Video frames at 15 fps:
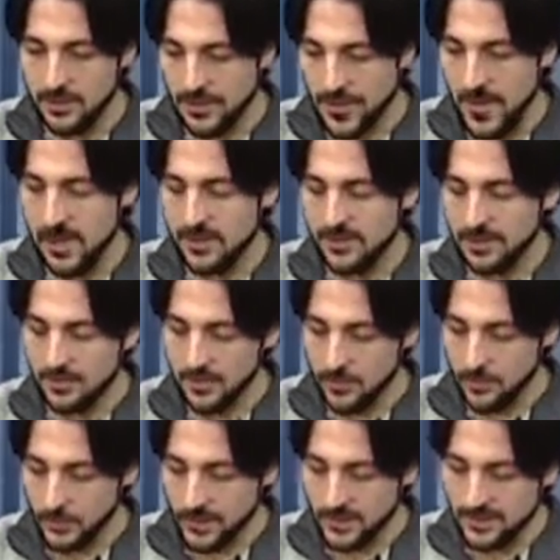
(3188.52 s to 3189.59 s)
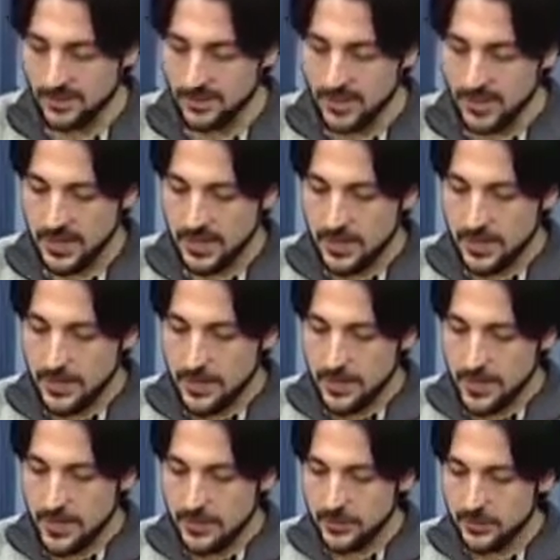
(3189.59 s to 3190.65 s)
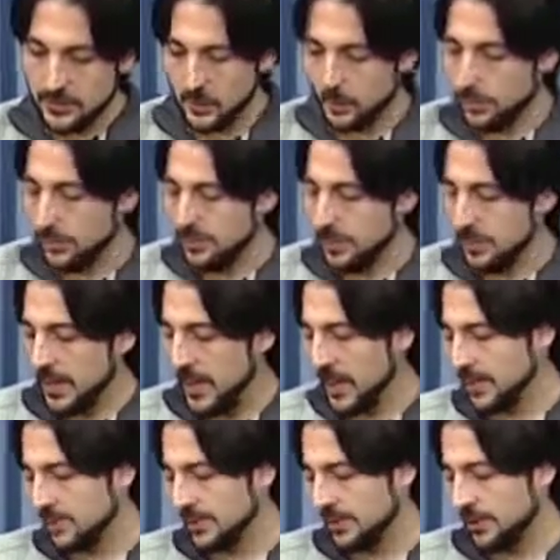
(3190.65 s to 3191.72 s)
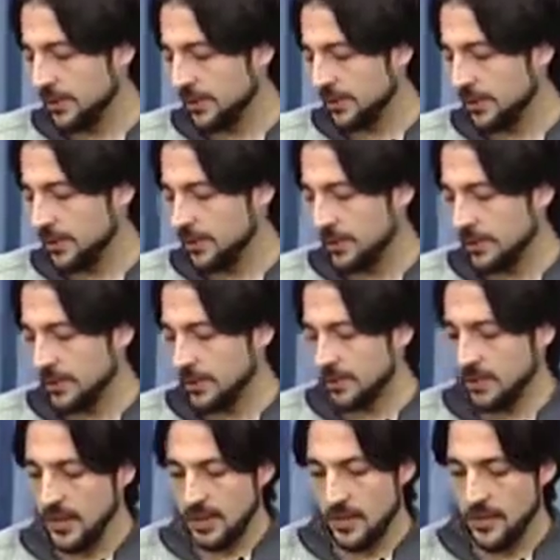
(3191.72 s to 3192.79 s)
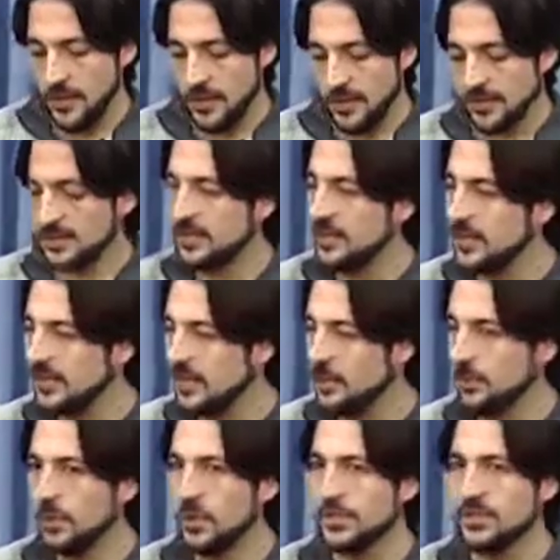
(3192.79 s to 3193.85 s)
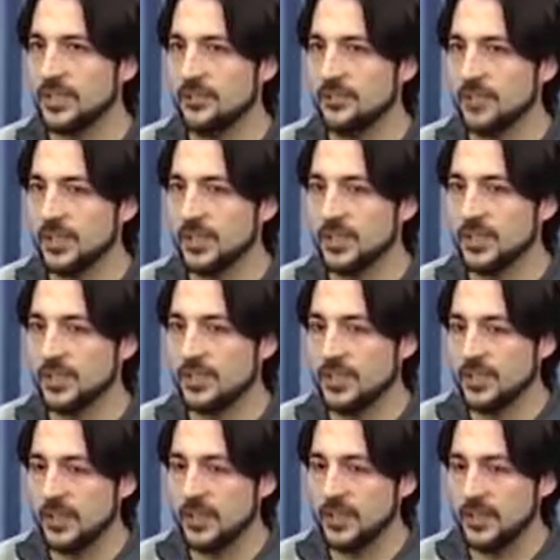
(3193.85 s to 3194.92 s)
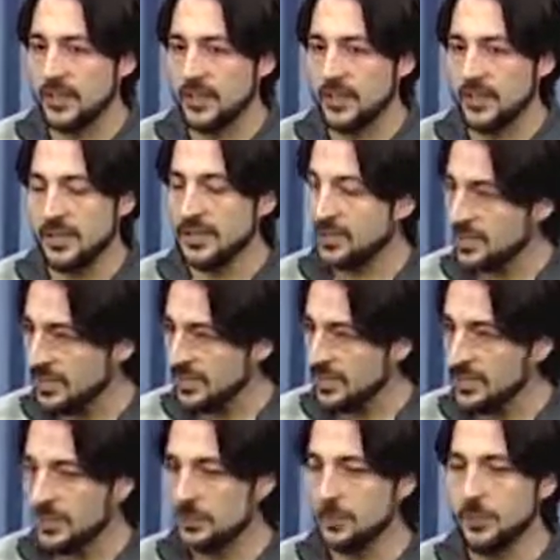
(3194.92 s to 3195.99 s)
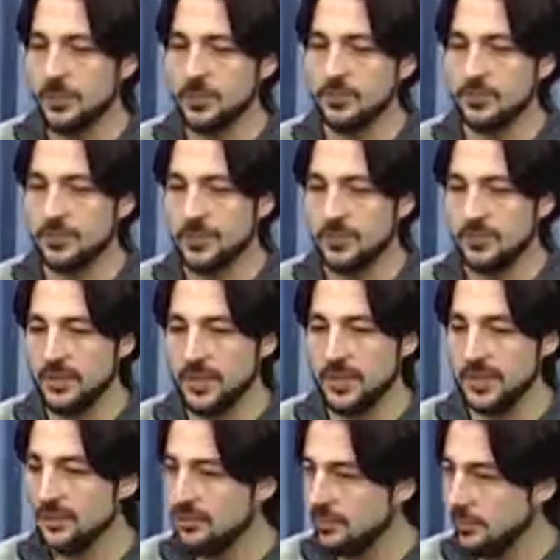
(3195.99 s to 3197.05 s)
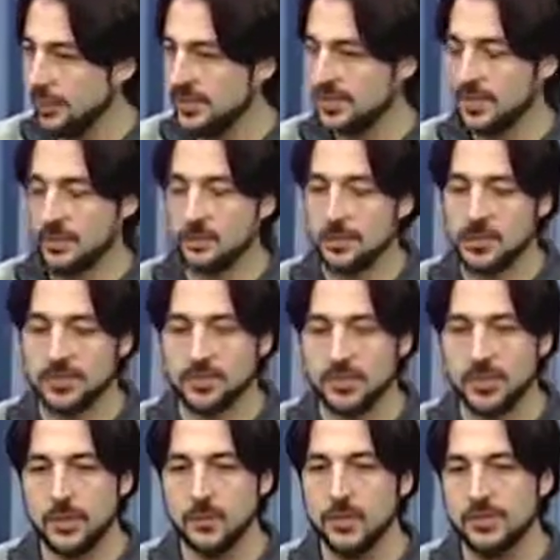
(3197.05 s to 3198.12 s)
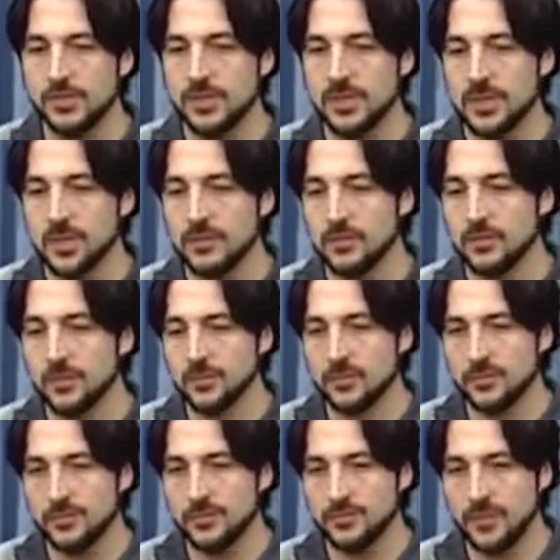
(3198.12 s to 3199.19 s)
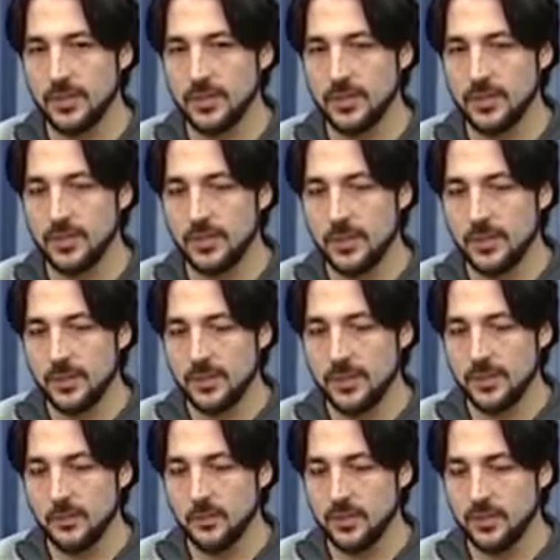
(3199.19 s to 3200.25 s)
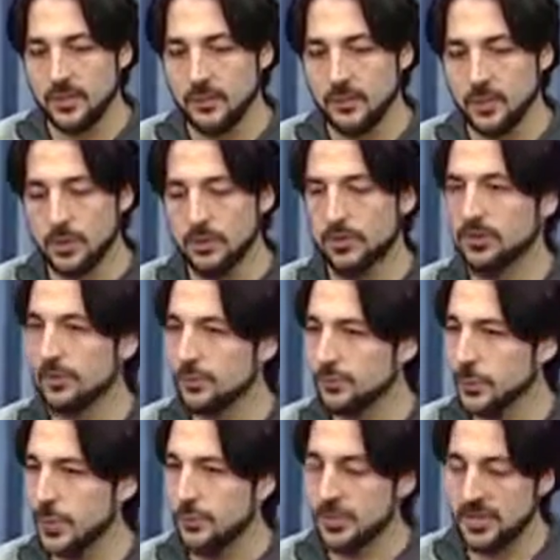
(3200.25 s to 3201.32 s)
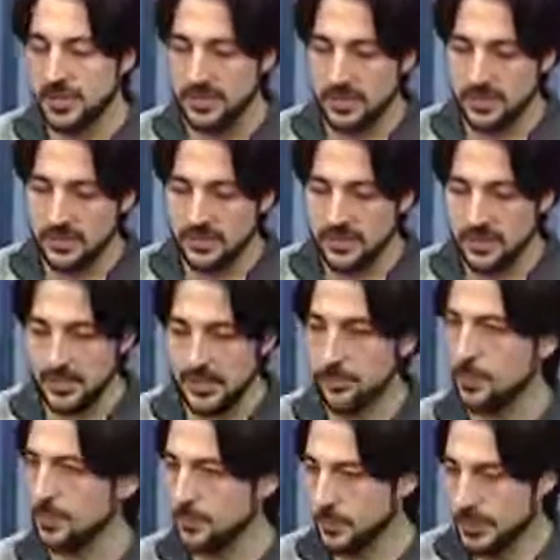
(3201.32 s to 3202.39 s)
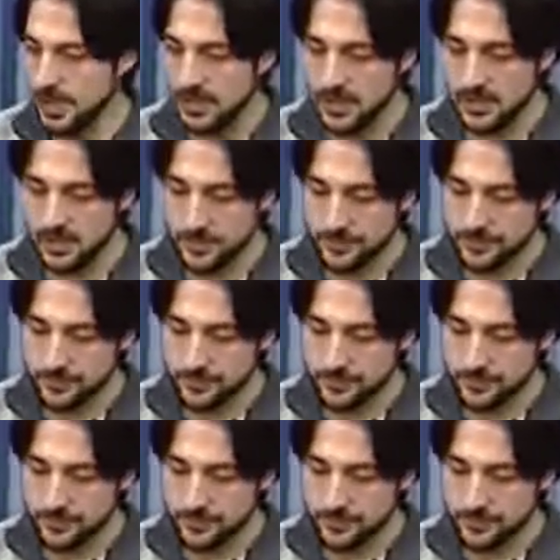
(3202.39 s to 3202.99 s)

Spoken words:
eyes of the West. So the Mahatmas thought Sinet was a very intelligent person, a very influential person. He was the editor of the most important newspaper in India. He was British.